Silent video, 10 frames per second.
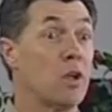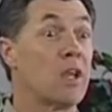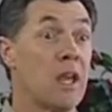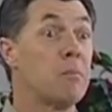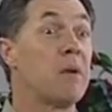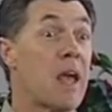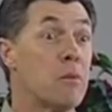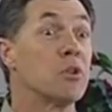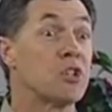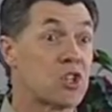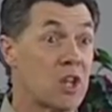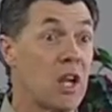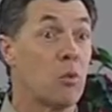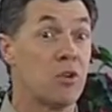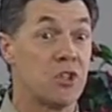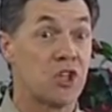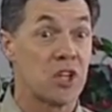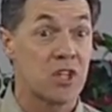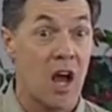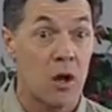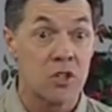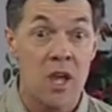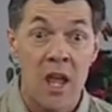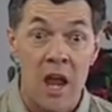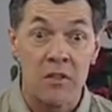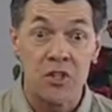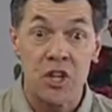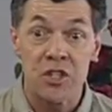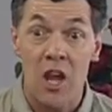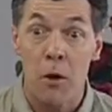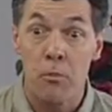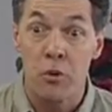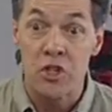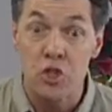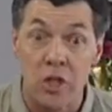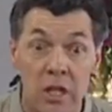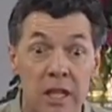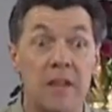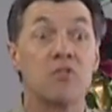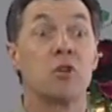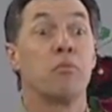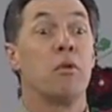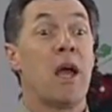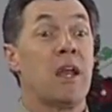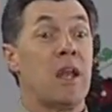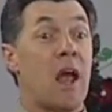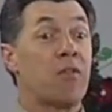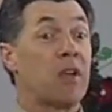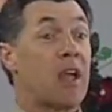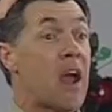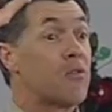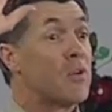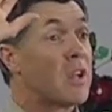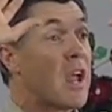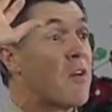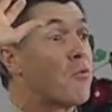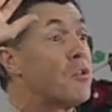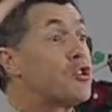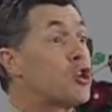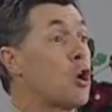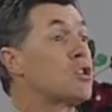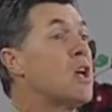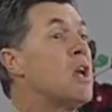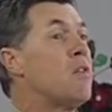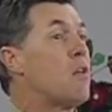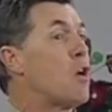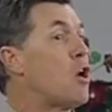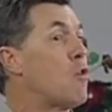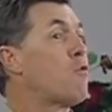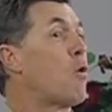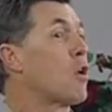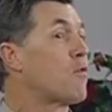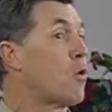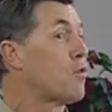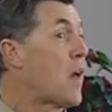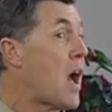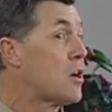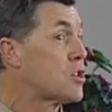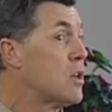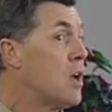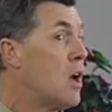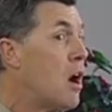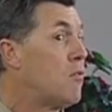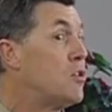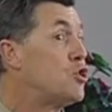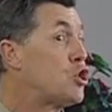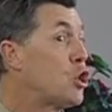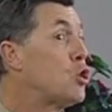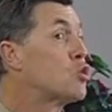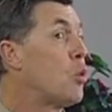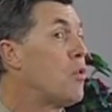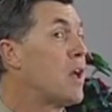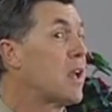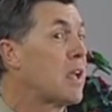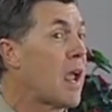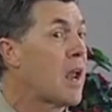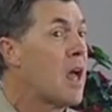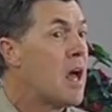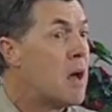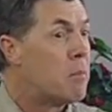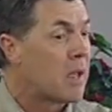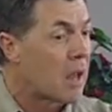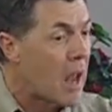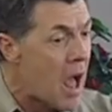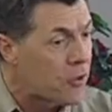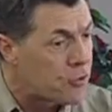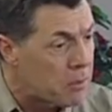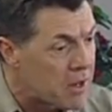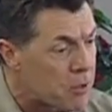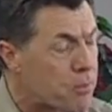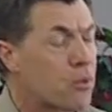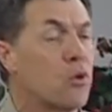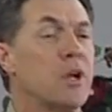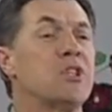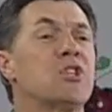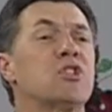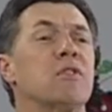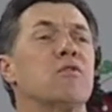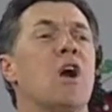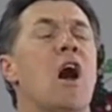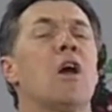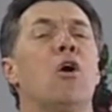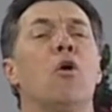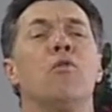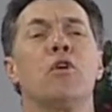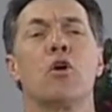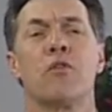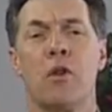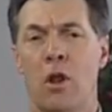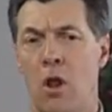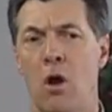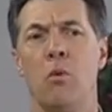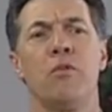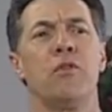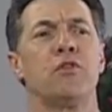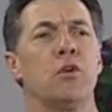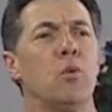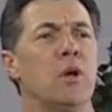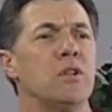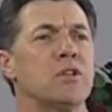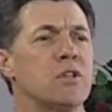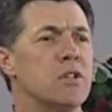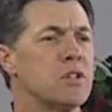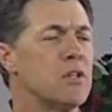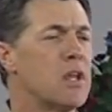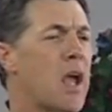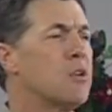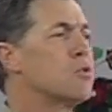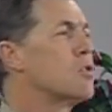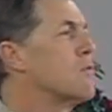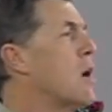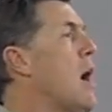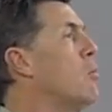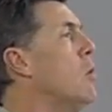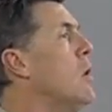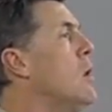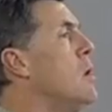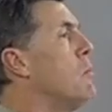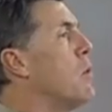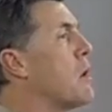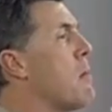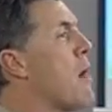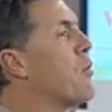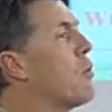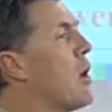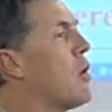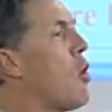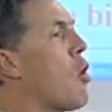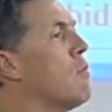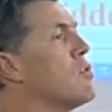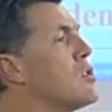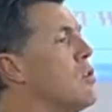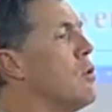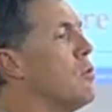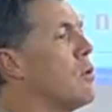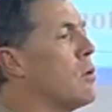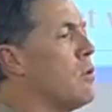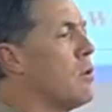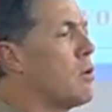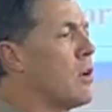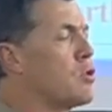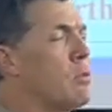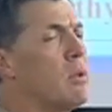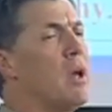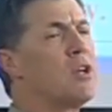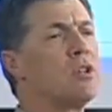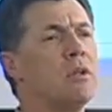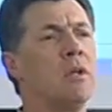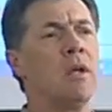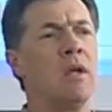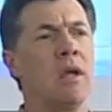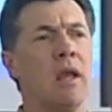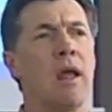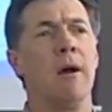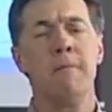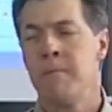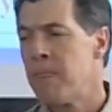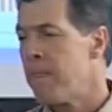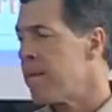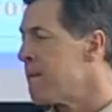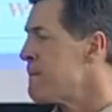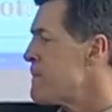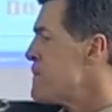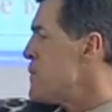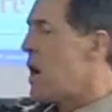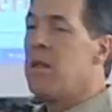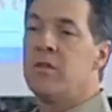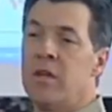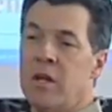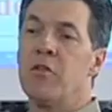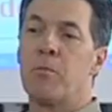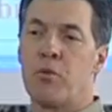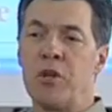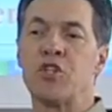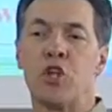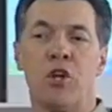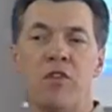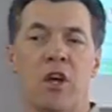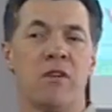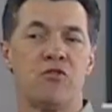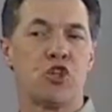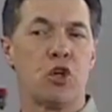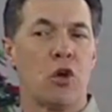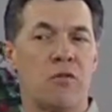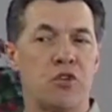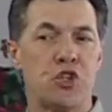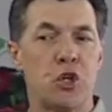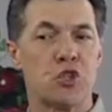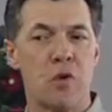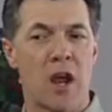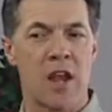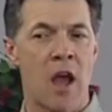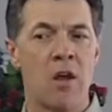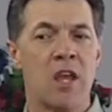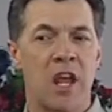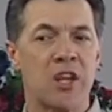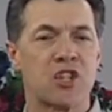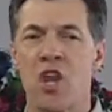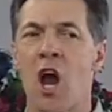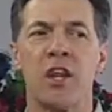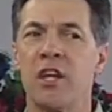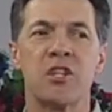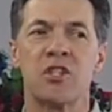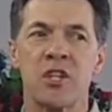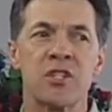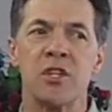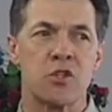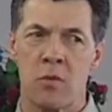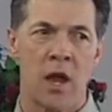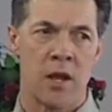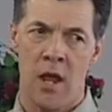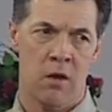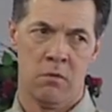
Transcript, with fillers: again be able to see when the Gentiles and the Gentile priesthood leaves the planet at the gathering together of the church, then the 144,000 of the Jews will then again be allowed to be the priests of God on the earth, and along with the two witnesses and the angels of God will bring about the great harvest during the, the Great Tribulation. Anyhow, but the, the priesthood of the, of, Jew, of the Jews right now is not in existence right now.